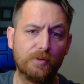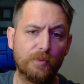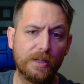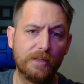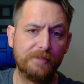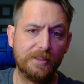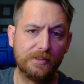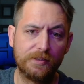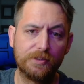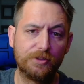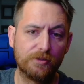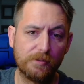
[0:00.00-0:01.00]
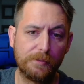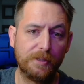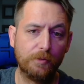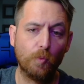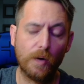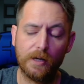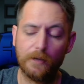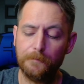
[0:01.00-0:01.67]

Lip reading: The weight of it is distributed well.